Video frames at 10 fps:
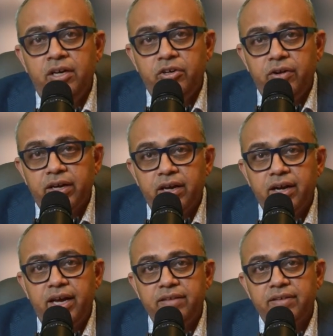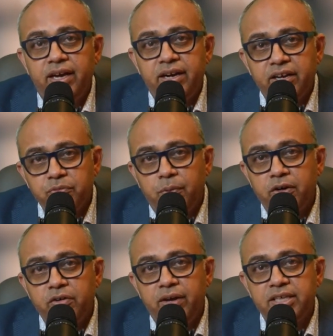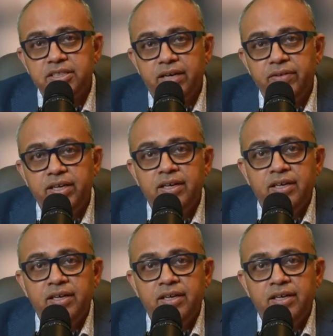to recognize and respond to HIV,